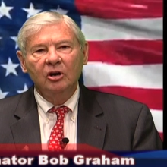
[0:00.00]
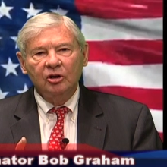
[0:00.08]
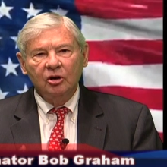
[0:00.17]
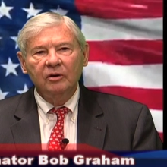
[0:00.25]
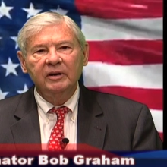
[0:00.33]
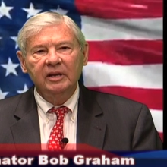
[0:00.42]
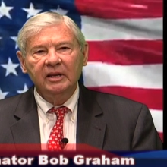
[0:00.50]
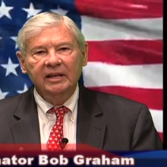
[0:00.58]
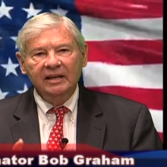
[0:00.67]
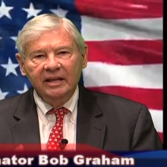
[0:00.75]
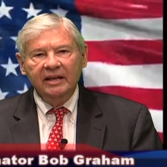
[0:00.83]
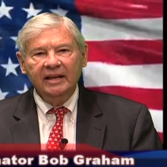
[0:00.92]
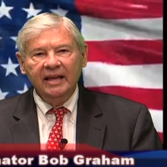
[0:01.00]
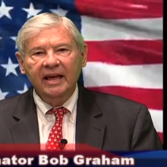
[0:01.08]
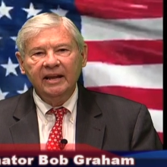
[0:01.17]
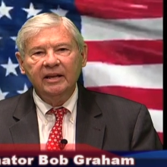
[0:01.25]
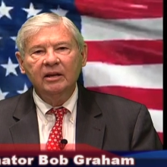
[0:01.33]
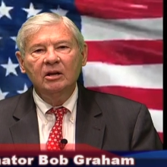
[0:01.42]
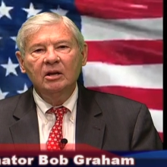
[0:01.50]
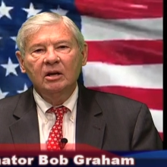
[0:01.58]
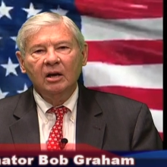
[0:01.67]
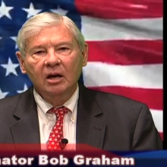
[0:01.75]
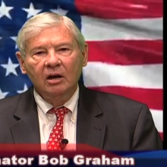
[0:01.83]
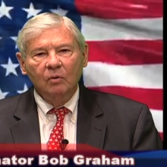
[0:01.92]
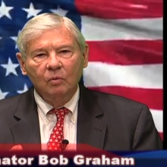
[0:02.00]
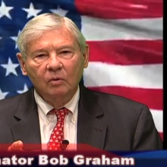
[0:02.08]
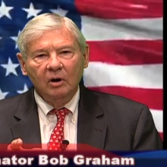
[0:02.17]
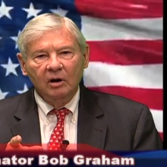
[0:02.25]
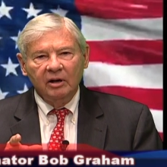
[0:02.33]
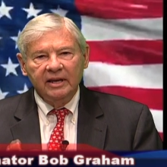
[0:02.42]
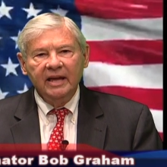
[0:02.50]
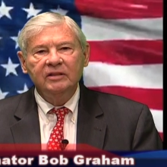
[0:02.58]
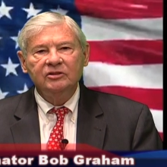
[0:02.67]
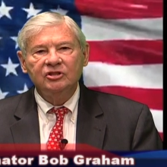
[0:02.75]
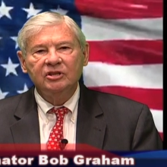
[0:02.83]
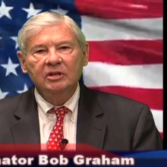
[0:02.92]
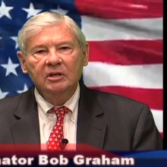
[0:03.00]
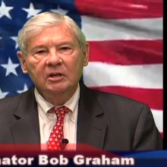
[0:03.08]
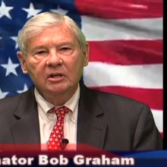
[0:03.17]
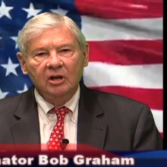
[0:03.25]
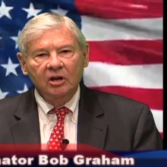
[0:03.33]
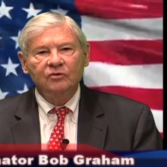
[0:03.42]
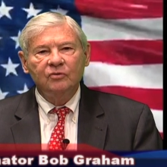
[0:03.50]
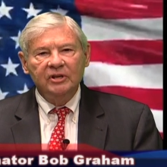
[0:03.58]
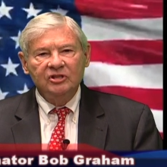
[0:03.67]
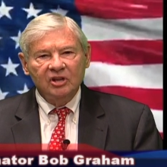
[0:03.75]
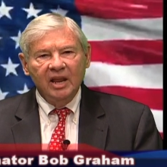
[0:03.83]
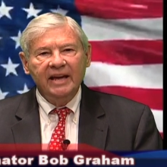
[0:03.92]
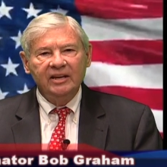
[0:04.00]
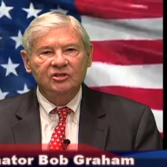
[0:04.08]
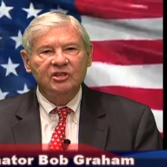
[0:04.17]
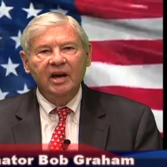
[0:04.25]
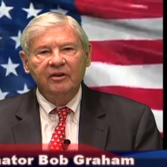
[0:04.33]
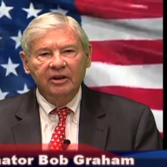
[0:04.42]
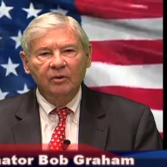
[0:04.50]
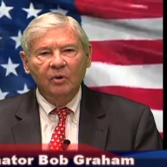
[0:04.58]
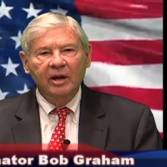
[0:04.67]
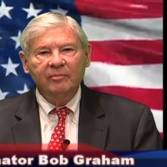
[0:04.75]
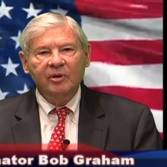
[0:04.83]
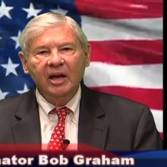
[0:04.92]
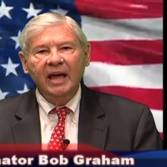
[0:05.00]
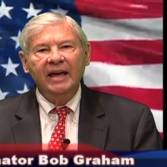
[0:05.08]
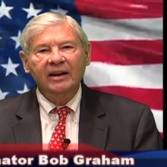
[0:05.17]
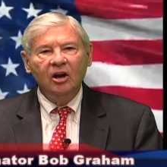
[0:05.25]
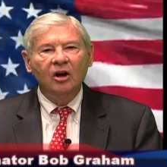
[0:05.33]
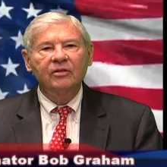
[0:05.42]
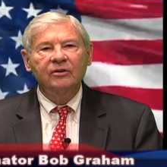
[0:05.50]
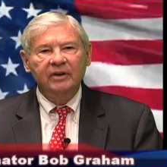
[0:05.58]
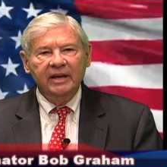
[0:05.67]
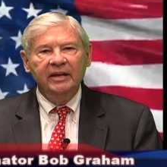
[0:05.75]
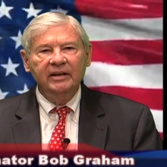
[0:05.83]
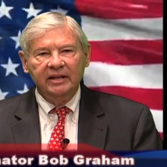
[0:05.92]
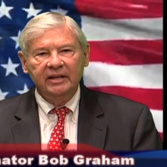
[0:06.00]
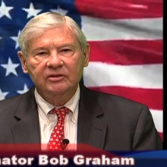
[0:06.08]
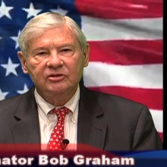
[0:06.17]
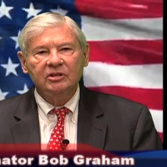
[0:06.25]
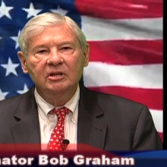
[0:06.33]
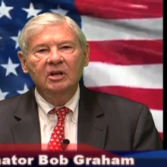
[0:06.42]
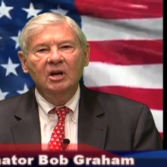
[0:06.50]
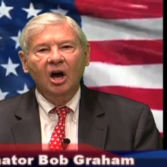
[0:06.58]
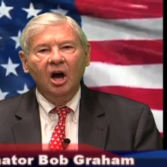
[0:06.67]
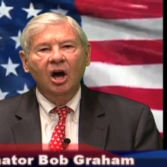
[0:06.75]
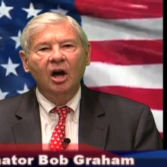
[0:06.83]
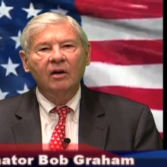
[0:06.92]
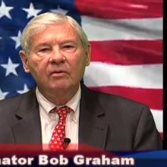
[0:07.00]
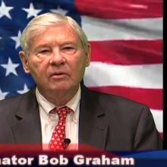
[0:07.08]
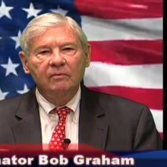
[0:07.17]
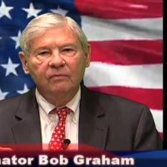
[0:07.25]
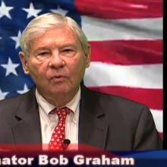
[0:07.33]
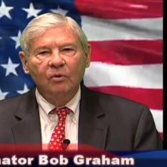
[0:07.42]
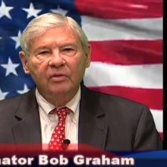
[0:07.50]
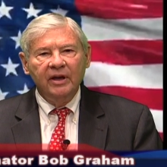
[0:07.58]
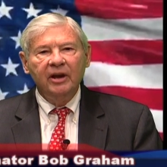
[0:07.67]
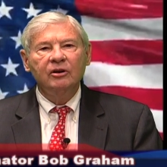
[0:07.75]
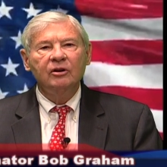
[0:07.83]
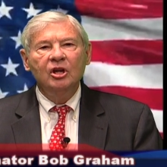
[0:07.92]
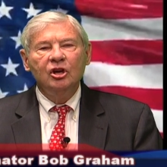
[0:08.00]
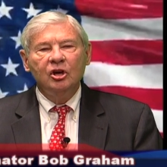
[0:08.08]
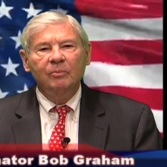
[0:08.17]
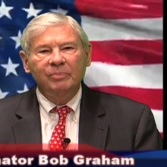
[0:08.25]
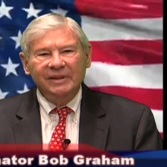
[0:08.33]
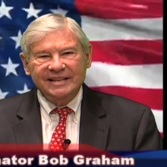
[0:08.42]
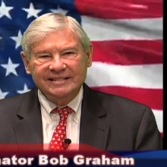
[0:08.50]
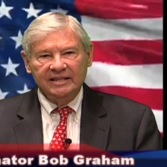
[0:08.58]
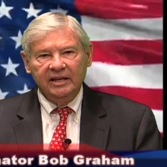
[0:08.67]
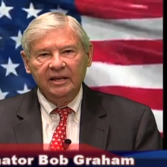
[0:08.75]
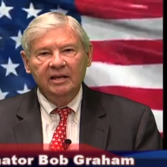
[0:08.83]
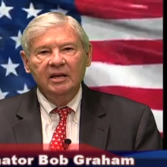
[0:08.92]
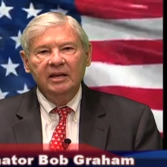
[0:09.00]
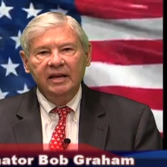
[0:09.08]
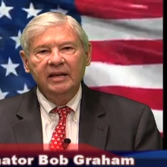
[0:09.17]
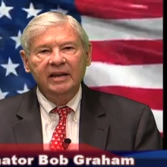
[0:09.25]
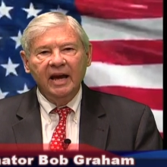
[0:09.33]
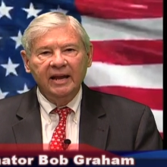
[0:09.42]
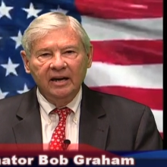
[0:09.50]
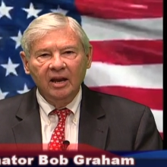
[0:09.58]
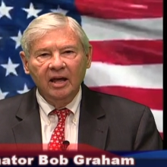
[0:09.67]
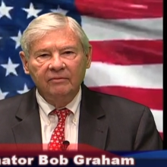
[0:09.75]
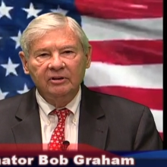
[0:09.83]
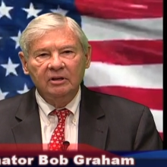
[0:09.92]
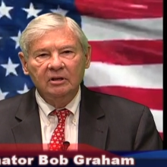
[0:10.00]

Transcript: currently litigating against countries like Saudi Arabia and other entities for their complicity in 9/11